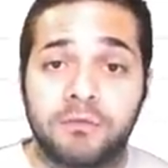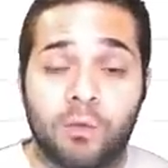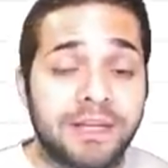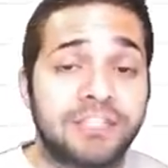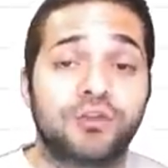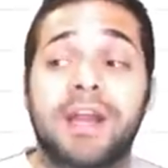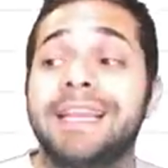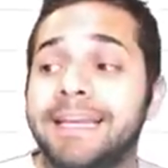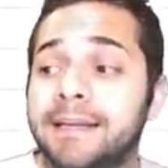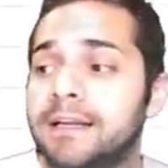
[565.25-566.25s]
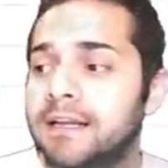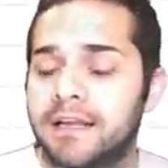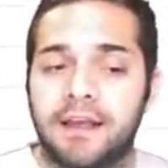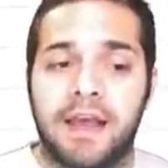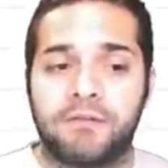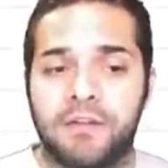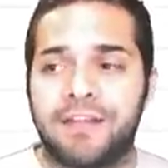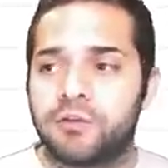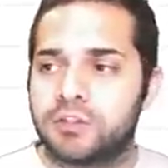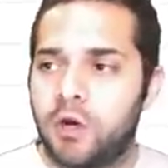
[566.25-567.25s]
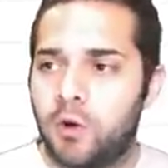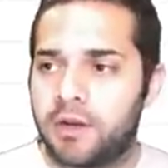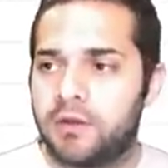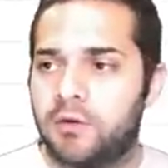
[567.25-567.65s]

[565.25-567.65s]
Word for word: what is trending. After that, they're token